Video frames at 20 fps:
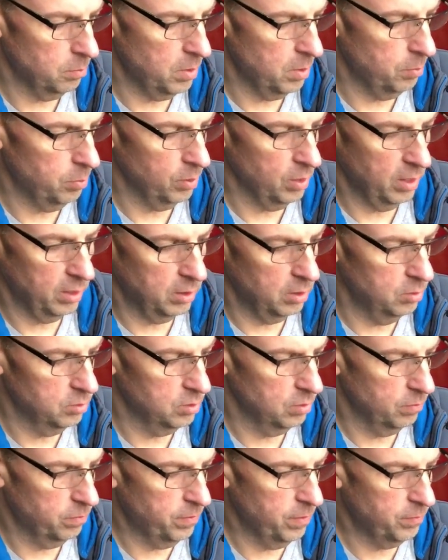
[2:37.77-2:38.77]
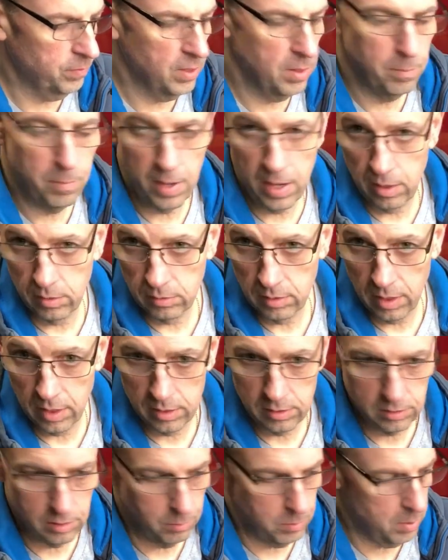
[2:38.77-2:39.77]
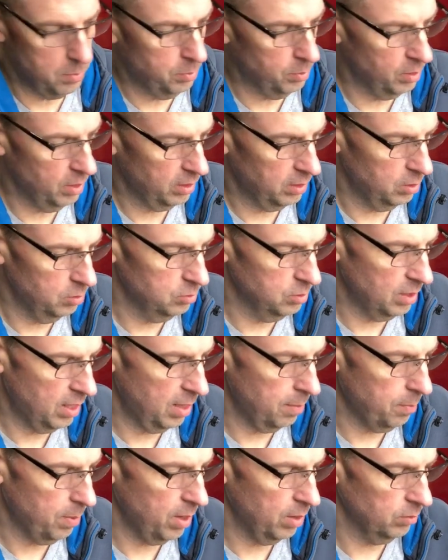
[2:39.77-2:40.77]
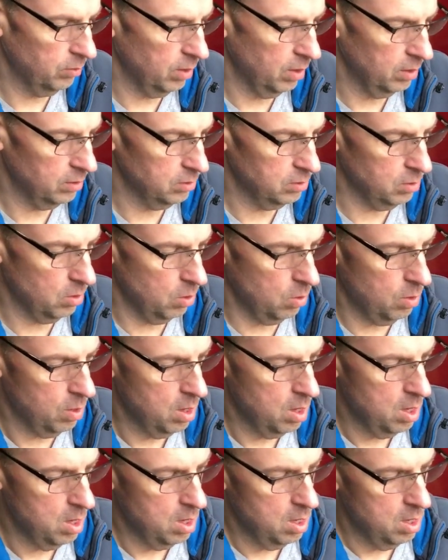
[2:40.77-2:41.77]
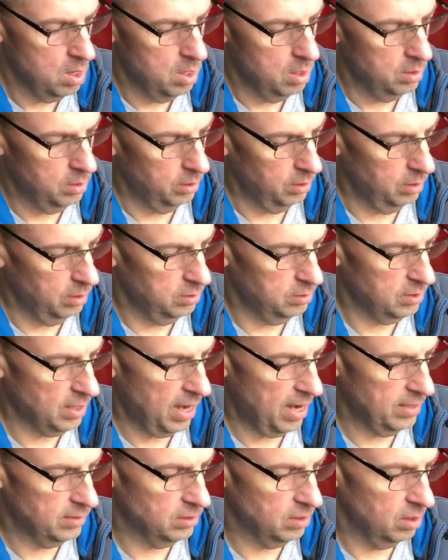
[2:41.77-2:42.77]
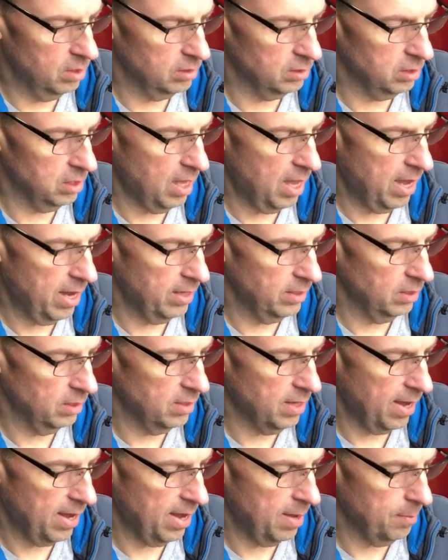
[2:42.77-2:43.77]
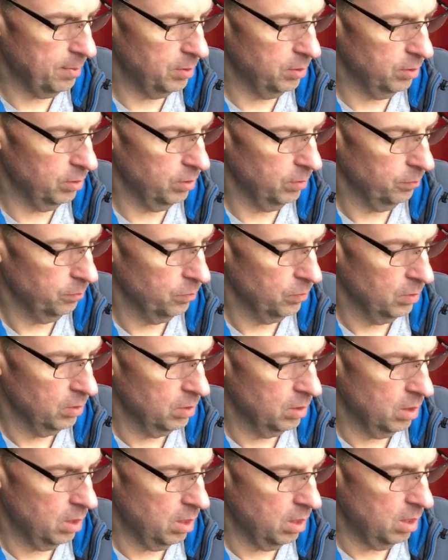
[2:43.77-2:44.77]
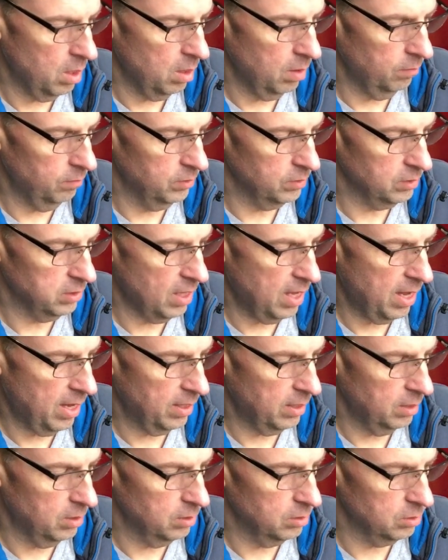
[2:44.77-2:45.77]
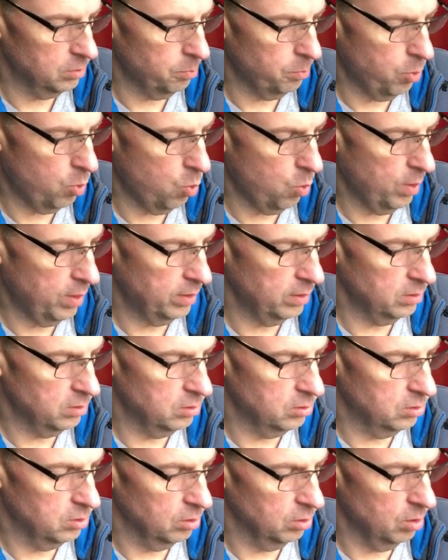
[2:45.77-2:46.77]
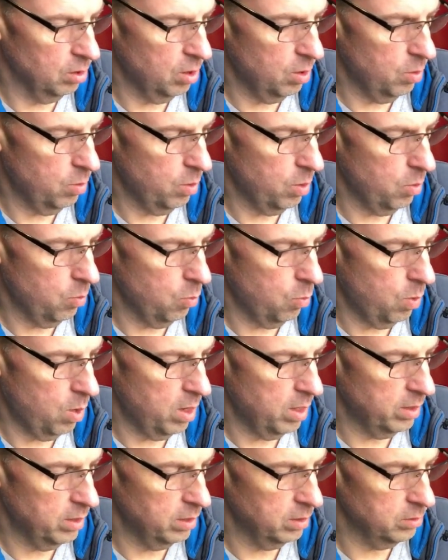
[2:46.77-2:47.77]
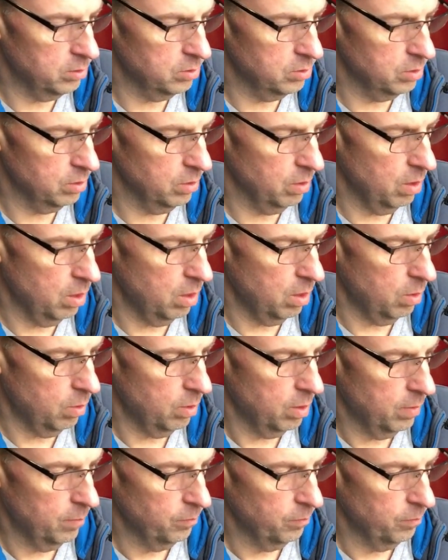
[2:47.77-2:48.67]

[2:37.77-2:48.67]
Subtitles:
people like using 15-pound tests. Some people like using 8-pound tests. So the size of this line, the diameter of this line is 0.010.